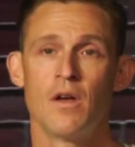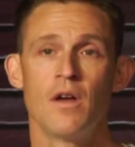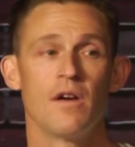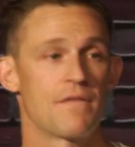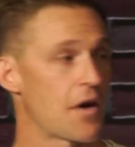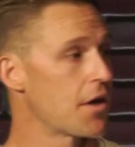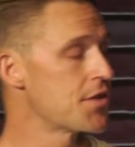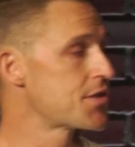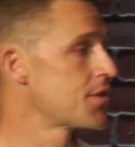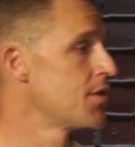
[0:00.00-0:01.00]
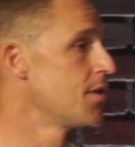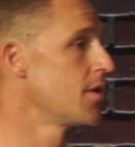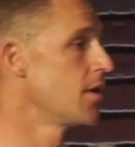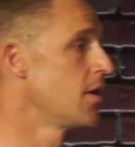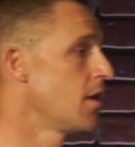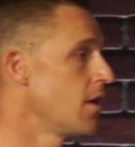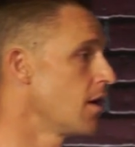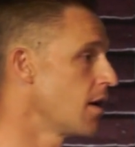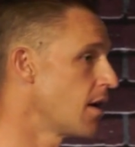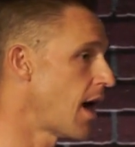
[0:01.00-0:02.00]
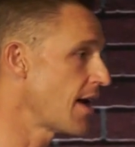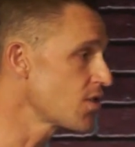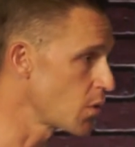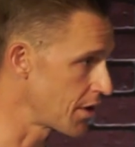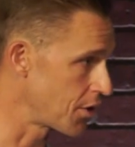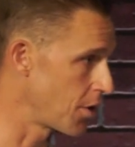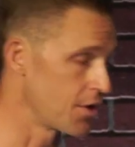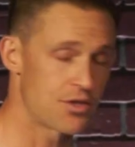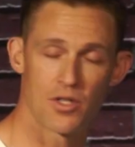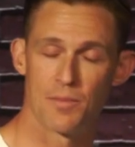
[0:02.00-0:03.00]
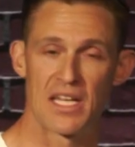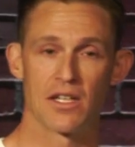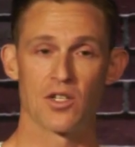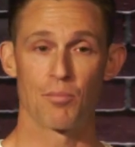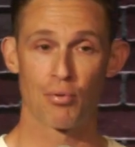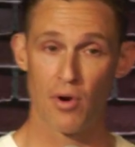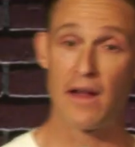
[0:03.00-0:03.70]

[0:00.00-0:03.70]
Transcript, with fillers: First, I just want to encourage you to begin to pray